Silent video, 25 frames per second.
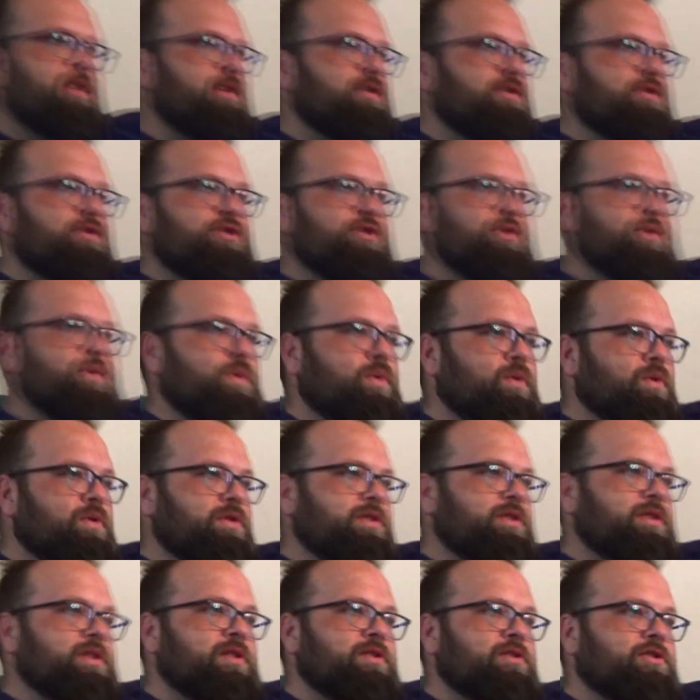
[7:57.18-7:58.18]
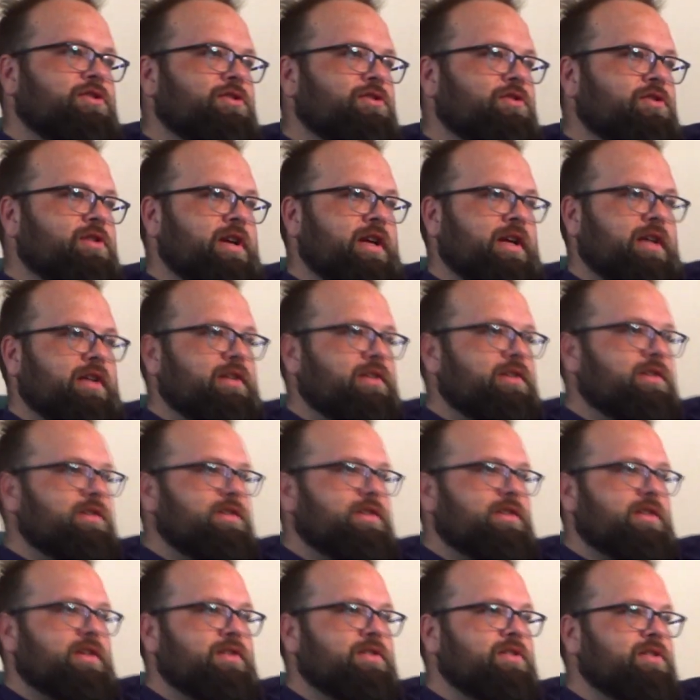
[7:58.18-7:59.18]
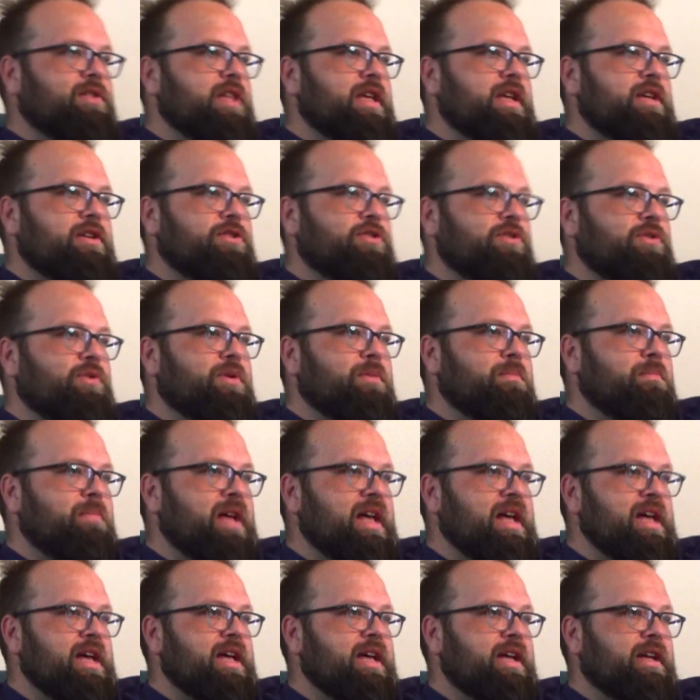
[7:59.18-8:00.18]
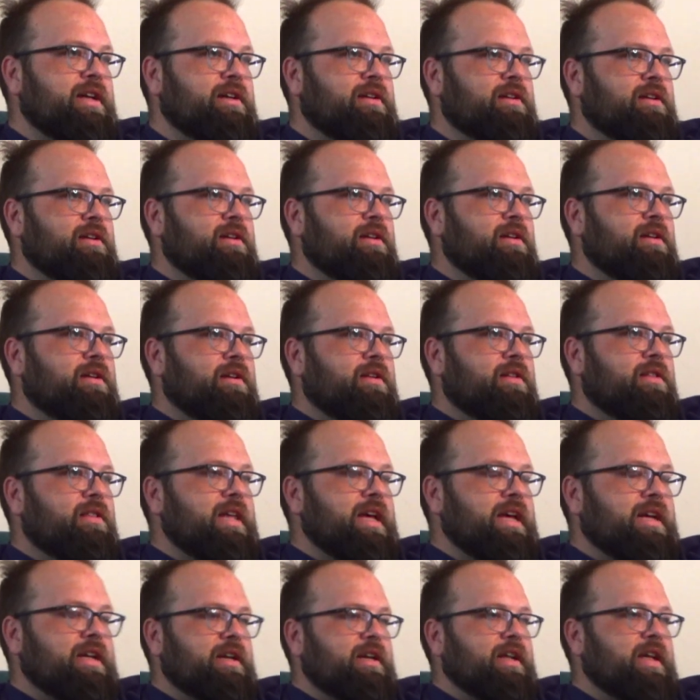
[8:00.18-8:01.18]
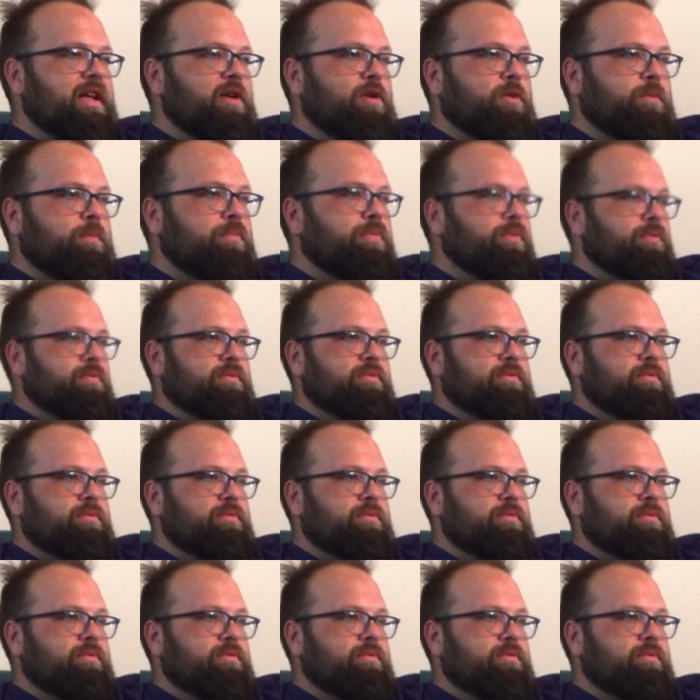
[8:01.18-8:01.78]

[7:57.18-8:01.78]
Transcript: There's tools, there's tricks, there's things you can buy that can help.